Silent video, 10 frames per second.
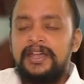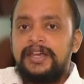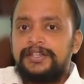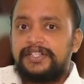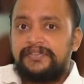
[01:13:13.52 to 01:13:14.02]

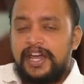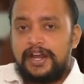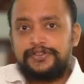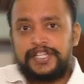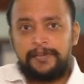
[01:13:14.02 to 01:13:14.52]
So the
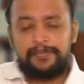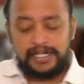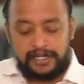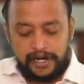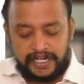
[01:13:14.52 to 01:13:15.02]
warehousing
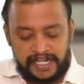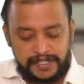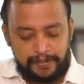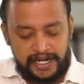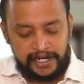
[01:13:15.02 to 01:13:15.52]
period got
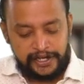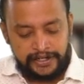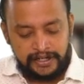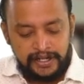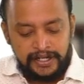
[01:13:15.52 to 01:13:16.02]
expired
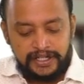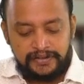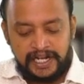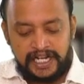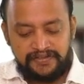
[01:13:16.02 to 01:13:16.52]
on
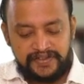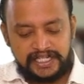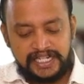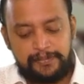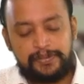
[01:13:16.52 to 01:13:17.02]

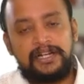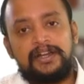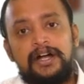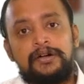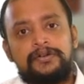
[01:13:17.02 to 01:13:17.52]
21st April.
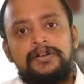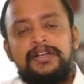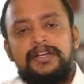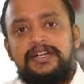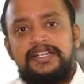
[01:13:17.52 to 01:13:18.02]
How?
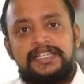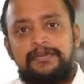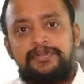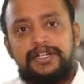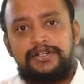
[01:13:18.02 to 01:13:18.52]

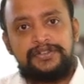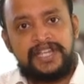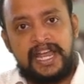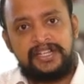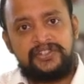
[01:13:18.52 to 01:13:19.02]
December to
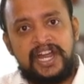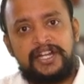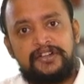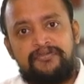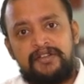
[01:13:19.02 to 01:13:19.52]
Jan,
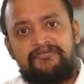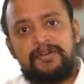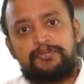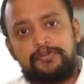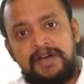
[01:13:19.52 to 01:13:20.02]
Jan to Feb,
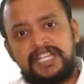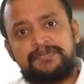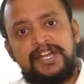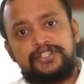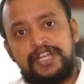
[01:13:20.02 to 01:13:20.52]
Feb to March,
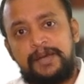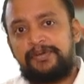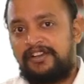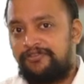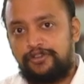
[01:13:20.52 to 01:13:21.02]
March to
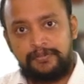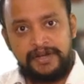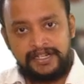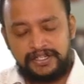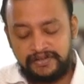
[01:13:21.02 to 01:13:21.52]
April, 4
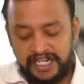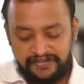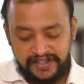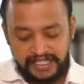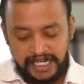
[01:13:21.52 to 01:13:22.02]
months,
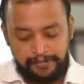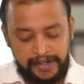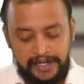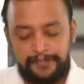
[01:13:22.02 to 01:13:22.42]
21st April.